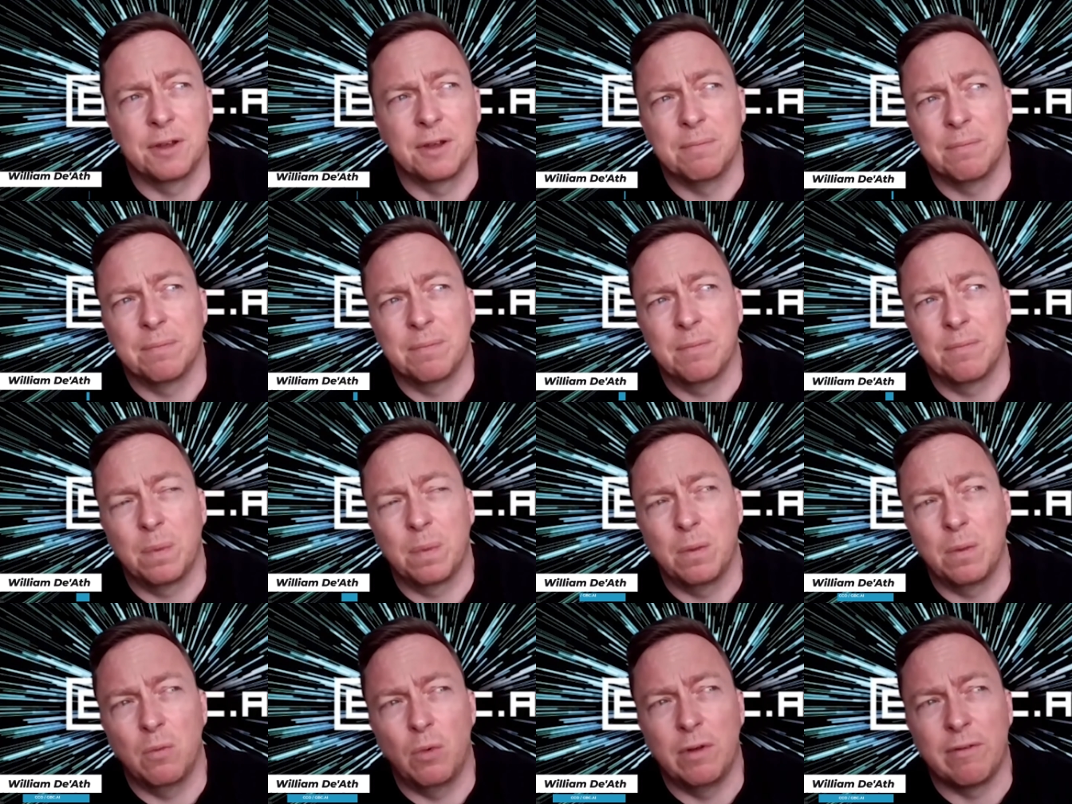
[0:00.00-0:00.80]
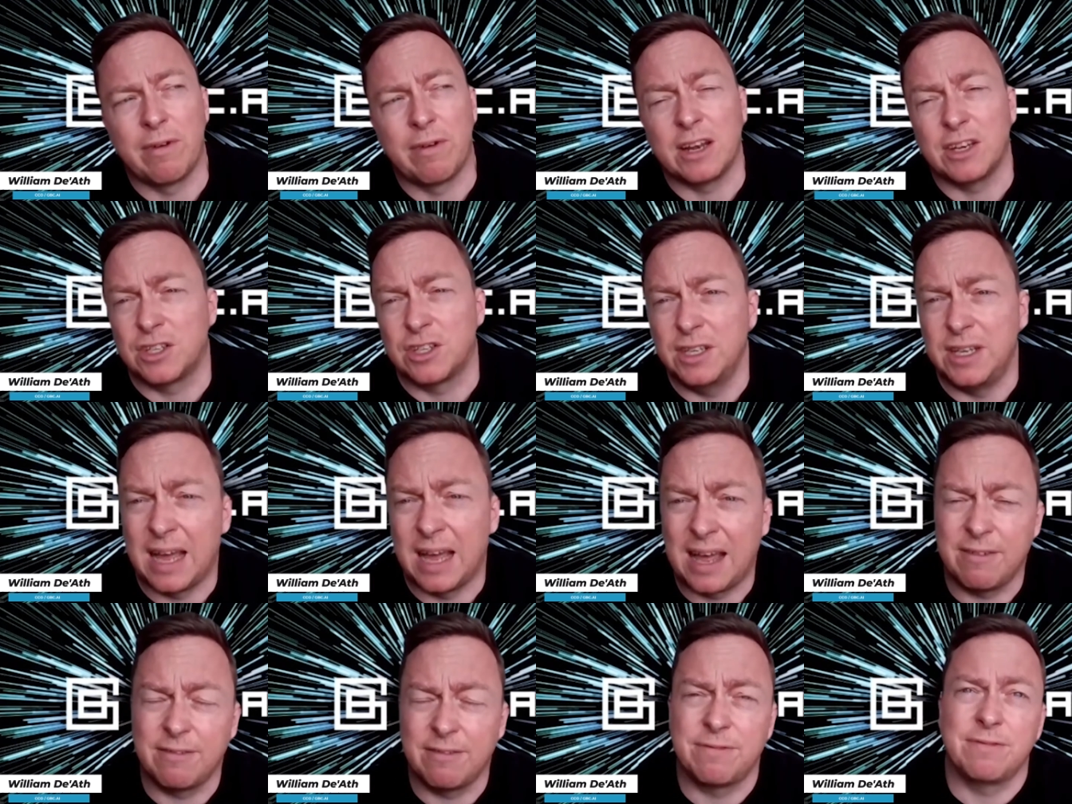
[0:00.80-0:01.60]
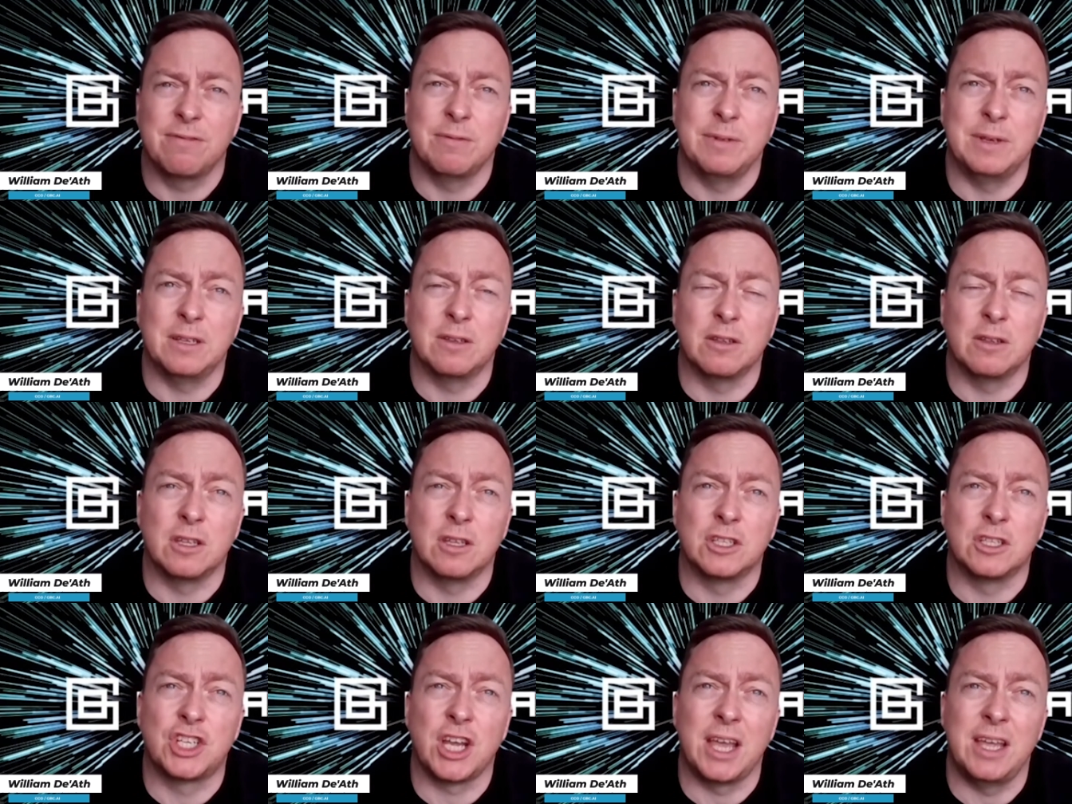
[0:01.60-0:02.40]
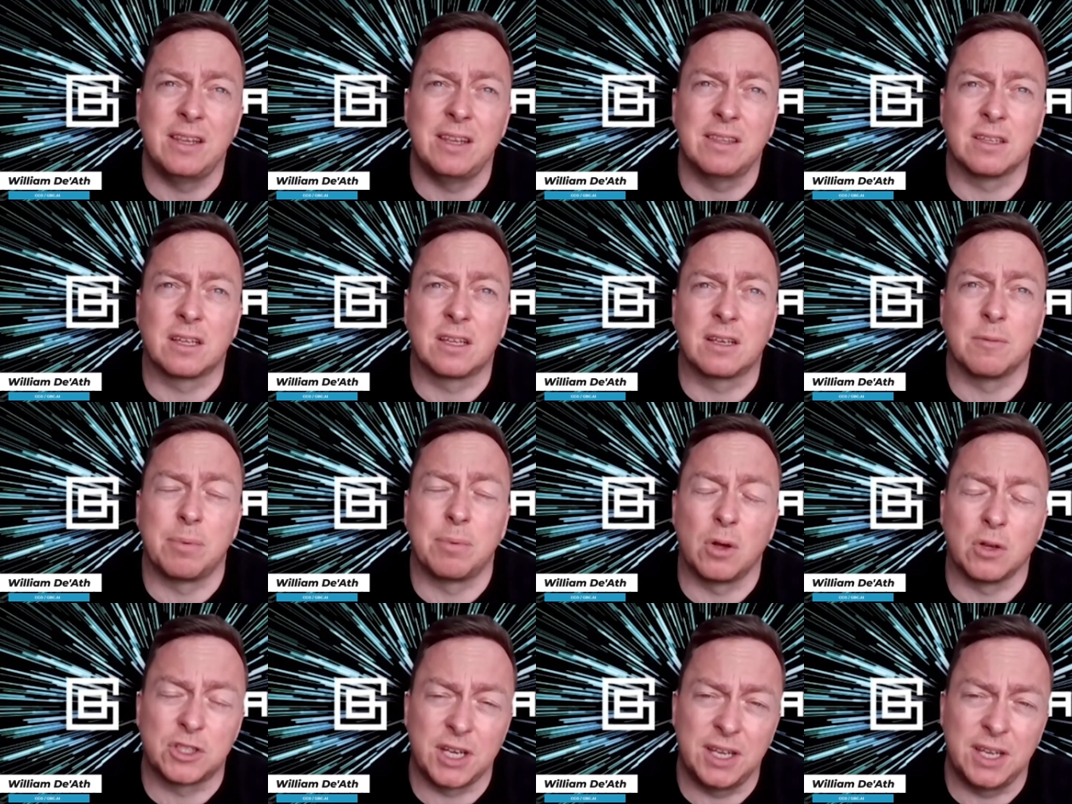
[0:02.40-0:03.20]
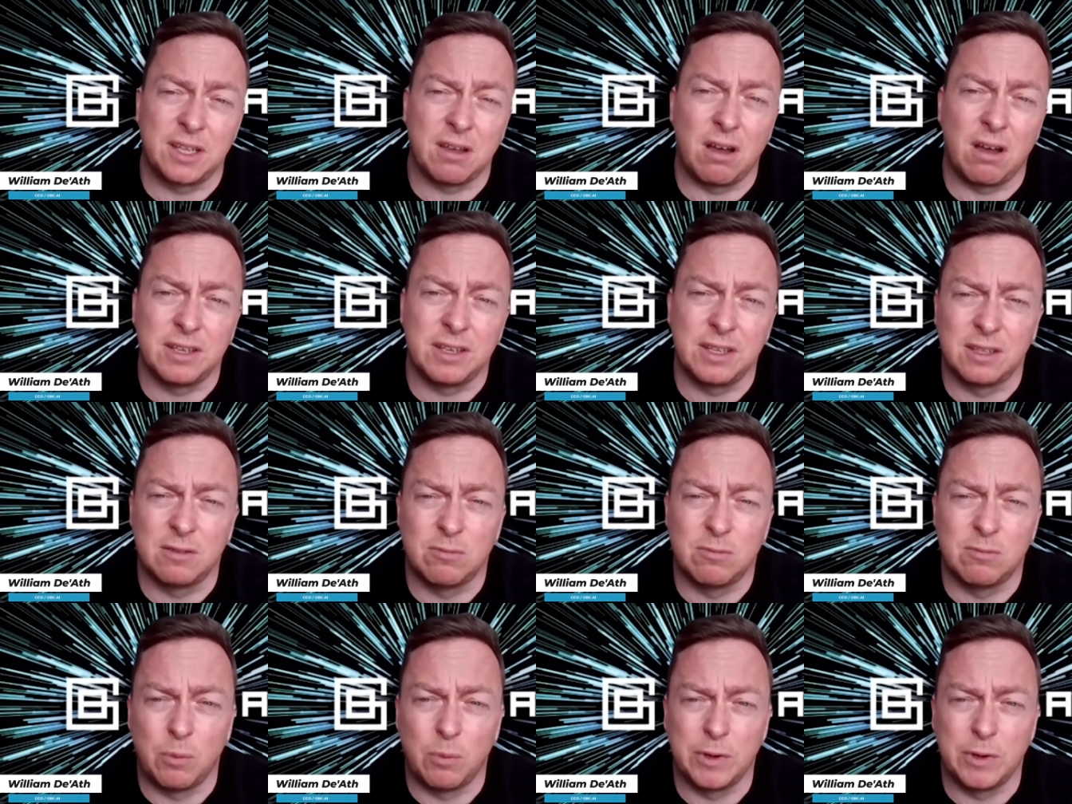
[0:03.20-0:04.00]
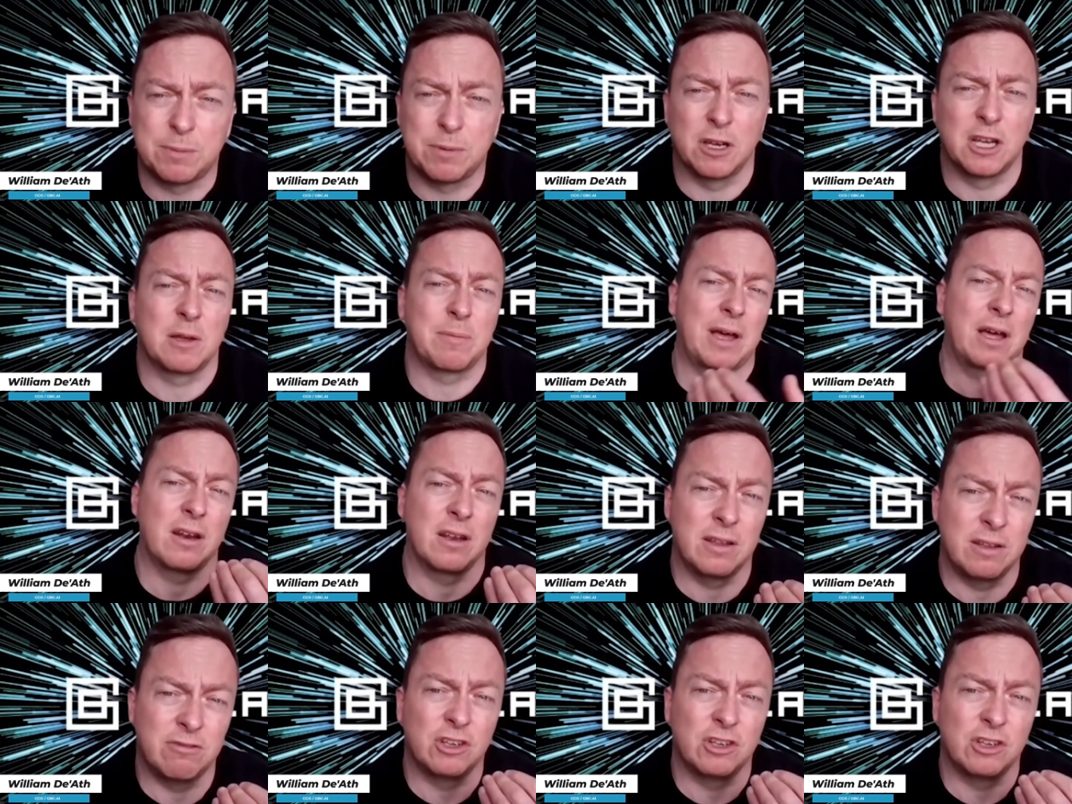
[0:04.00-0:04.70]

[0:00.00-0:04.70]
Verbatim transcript: um, we actually have I mean, the chain, the, the, blockchain guardian, the one we spoke about, the